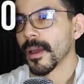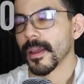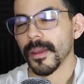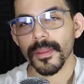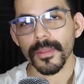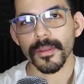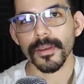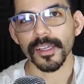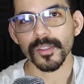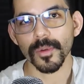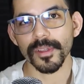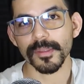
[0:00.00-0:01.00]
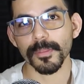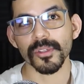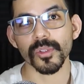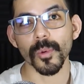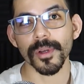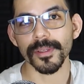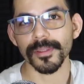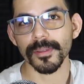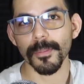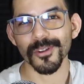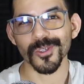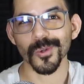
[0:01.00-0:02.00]
And the next one is personas.
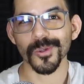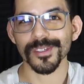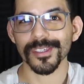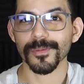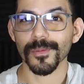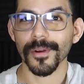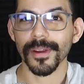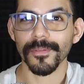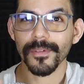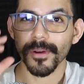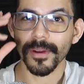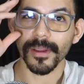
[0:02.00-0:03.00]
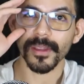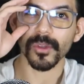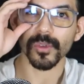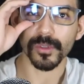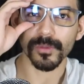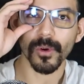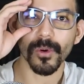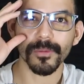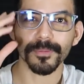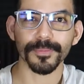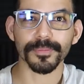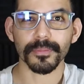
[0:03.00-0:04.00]
Personas is very useful
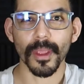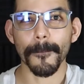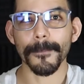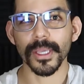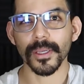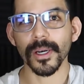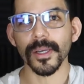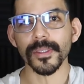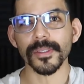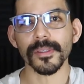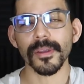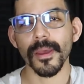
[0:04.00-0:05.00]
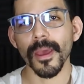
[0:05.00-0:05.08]
because